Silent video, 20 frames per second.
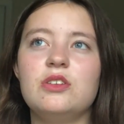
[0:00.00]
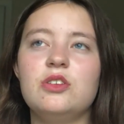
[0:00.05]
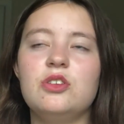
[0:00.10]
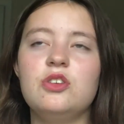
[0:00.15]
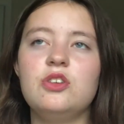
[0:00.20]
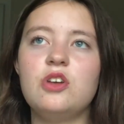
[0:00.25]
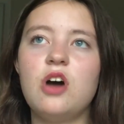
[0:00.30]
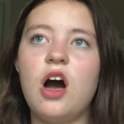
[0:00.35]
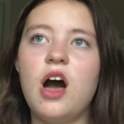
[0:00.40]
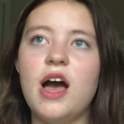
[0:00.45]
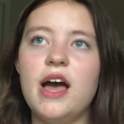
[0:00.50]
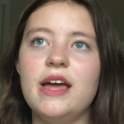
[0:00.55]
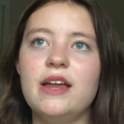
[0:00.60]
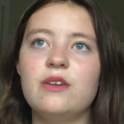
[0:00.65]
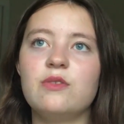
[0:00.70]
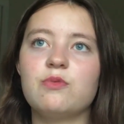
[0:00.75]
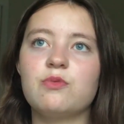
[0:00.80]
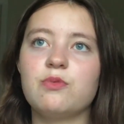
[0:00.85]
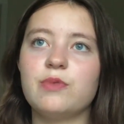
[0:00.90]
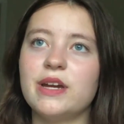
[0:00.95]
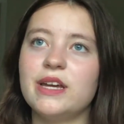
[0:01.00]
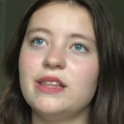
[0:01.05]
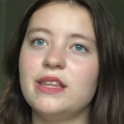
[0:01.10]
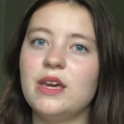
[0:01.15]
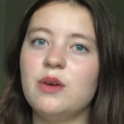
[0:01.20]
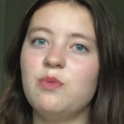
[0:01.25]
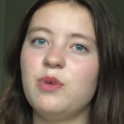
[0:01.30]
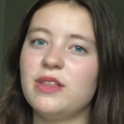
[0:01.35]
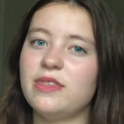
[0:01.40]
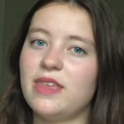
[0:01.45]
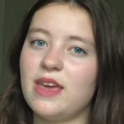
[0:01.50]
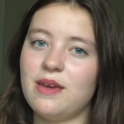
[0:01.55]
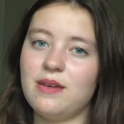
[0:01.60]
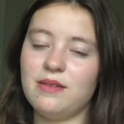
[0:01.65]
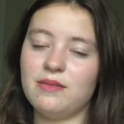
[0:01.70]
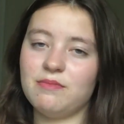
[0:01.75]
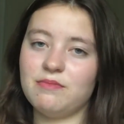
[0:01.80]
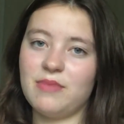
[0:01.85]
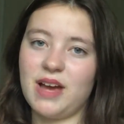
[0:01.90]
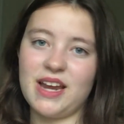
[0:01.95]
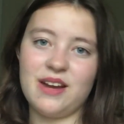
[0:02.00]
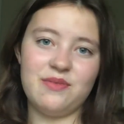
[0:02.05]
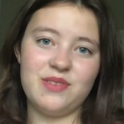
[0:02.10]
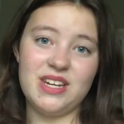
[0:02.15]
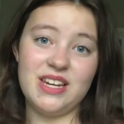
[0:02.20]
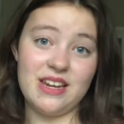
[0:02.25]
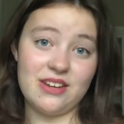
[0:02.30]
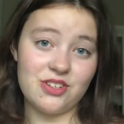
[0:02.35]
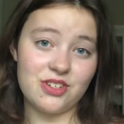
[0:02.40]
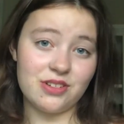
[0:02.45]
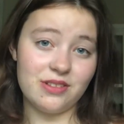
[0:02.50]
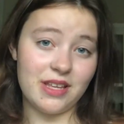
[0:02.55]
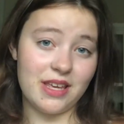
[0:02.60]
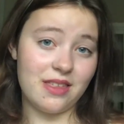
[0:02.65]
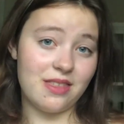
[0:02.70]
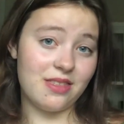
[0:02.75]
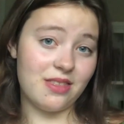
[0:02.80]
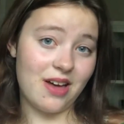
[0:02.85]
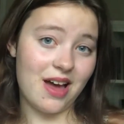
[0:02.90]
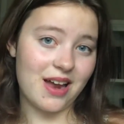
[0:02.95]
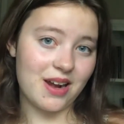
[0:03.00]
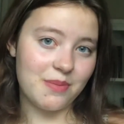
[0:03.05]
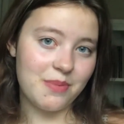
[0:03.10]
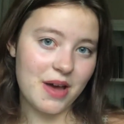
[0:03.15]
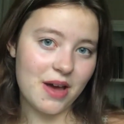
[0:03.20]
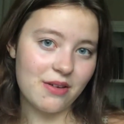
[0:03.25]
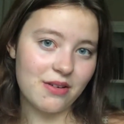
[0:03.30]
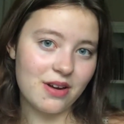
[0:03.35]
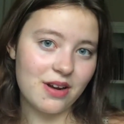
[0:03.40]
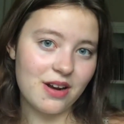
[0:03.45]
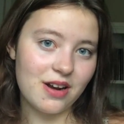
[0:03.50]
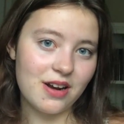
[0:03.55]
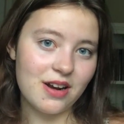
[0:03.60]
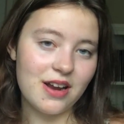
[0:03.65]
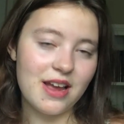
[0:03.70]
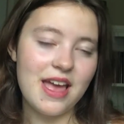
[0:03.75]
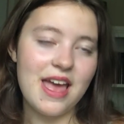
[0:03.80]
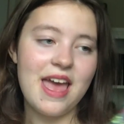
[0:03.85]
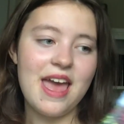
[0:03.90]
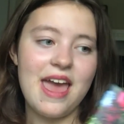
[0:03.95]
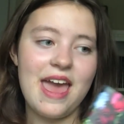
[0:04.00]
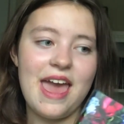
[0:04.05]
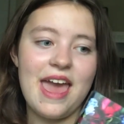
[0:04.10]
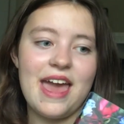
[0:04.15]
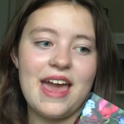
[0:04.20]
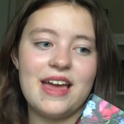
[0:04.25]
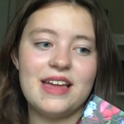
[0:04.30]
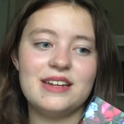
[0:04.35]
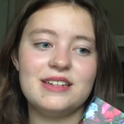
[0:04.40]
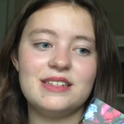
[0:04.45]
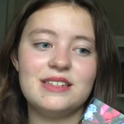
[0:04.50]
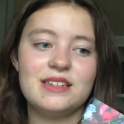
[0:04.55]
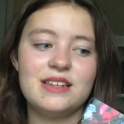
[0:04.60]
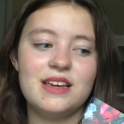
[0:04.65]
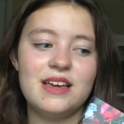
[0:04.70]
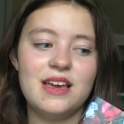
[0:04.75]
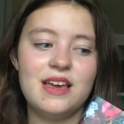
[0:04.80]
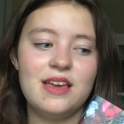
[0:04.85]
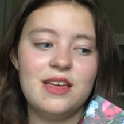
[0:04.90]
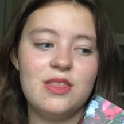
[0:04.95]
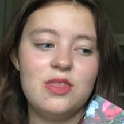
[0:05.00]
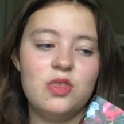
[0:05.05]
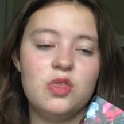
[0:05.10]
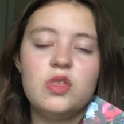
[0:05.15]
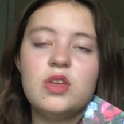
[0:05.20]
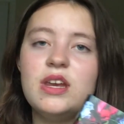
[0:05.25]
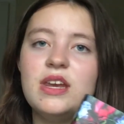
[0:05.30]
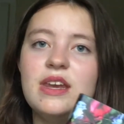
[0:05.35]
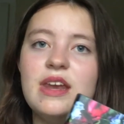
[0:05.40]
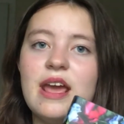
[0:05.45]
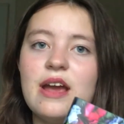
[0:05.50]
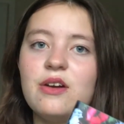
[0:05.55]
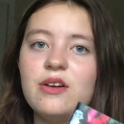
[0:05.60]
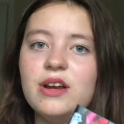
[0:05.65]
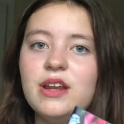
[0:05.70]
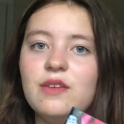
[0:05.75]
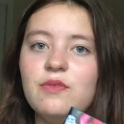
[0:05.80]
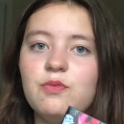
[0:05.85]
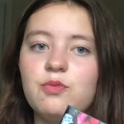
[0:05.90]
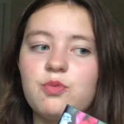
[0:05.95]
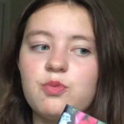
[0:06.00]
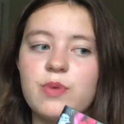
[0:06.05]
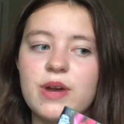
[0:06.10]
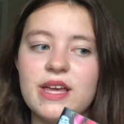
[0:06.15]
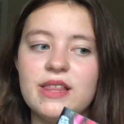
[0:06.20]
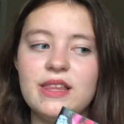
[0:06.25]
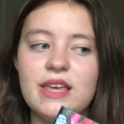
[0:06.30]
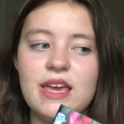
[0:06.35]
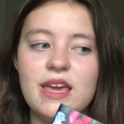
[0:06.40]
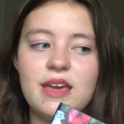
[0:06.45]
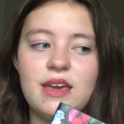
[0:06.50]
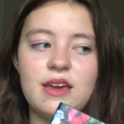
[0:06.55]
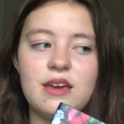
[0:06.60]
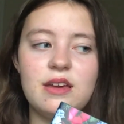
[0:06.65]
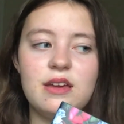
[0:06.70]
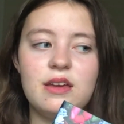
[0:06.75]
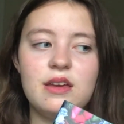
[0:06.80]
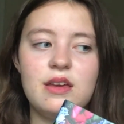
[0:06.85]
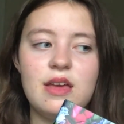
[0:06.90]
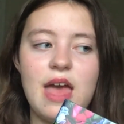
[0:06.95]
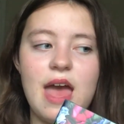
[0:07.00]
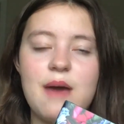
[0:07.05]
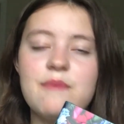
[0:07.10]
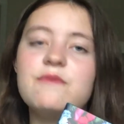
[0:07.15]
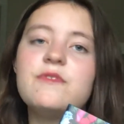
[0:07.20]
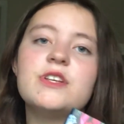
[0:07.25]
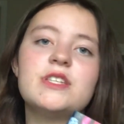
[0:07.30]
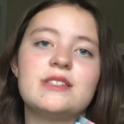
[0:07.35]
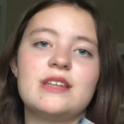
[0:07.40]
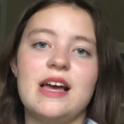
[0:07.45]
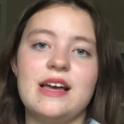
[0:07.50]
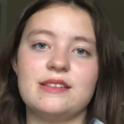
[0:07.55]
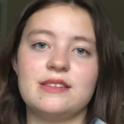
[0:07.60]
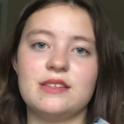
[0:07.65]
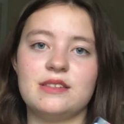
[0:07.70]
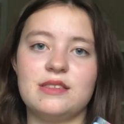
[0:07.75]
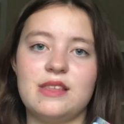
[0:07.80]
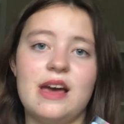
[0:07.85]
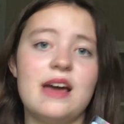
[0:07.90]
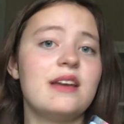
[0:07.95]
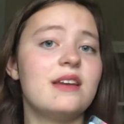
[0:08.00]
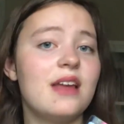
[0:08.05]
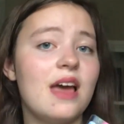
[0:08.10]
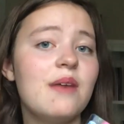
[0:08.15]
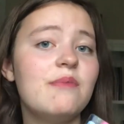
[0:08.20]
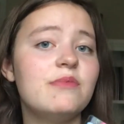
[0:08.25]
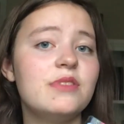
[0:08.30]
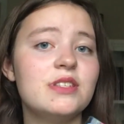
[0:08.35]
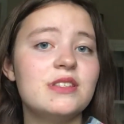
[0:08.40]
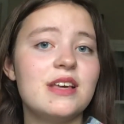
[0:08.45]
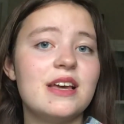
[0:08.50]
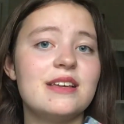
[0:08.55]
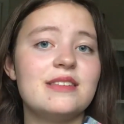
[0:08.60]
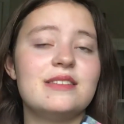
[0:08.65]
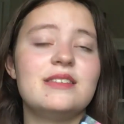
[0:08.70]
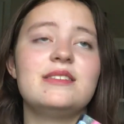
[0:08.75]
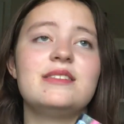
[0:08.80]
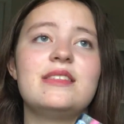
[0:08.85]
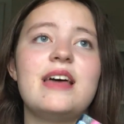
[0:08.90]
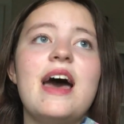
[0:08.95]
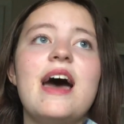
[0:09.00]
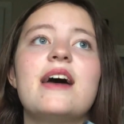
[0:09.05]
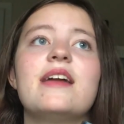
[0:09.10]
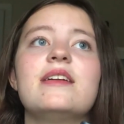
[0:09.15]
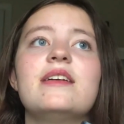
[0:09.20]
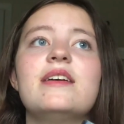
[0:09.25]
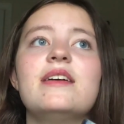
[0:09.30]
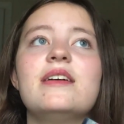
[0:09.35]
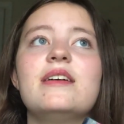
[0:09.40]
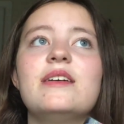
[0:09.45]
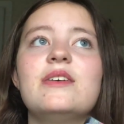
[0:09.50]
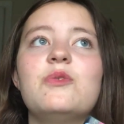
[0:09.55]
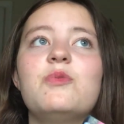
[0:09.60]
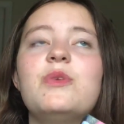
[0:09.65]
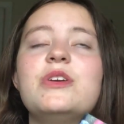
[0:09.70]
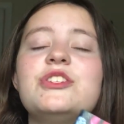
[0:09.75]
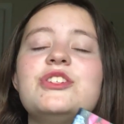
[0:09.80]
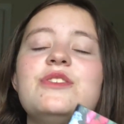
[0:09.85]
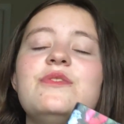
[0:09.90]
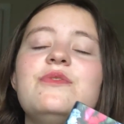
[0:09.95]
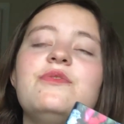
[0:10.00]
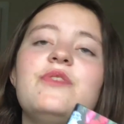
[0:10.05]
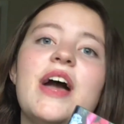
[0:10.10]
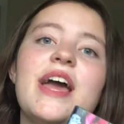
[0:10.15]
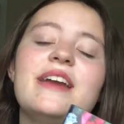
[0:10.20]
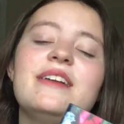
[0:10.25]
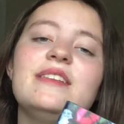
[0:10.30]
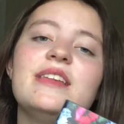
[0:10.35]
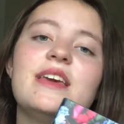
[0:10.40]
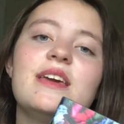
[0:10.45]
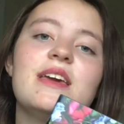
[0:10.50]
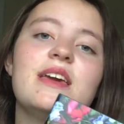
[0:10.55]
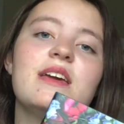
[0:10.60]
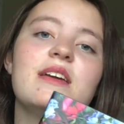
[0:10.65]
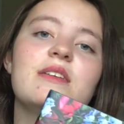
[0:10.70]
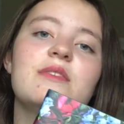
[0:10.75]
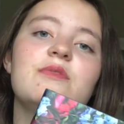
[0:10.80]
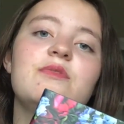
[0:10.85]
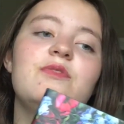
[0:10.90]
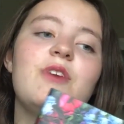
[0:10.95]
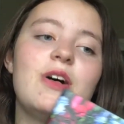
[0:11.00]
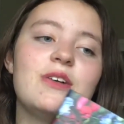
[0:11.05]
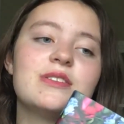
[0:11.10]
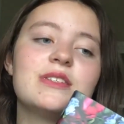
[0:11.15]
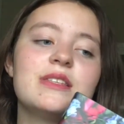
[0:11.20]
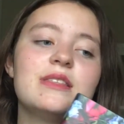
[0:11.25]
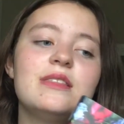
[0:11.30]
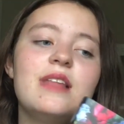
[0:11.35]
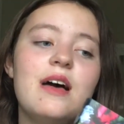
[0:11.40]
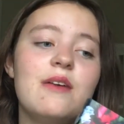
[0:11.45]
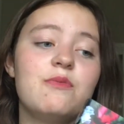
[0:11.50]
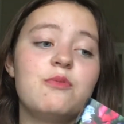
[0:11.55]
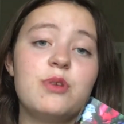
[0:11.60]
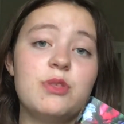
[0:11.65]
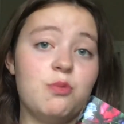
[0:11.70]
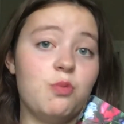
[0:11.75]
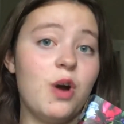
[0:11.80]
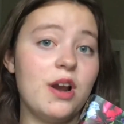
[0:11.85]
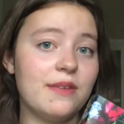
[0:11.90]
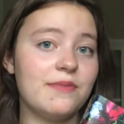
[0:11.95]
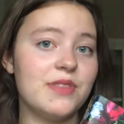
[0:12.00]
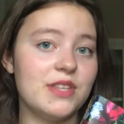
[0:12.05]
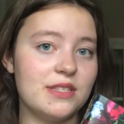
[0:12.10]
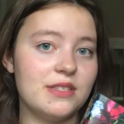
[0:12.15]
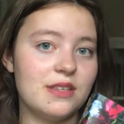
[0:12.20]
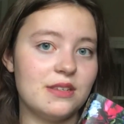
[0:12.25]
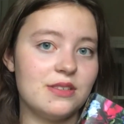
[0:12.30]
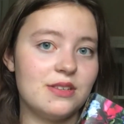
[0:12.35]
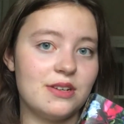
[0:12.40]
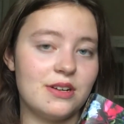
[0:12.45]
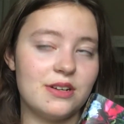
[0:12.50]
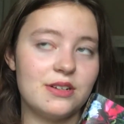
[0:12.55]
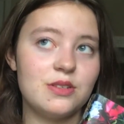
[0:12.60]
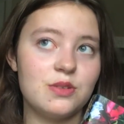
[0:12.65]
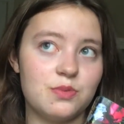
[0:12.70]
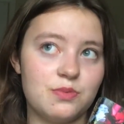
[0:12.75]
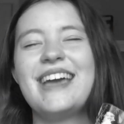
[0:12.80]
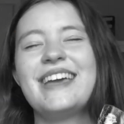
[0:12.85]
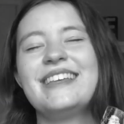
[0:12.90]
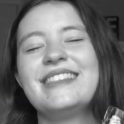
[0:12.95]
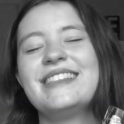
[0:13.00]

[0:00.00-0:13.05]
not really what they might have initially thought about her, and the narrative really emphasizes that, and emphasizes that when she finally falls in love with one of the sisters.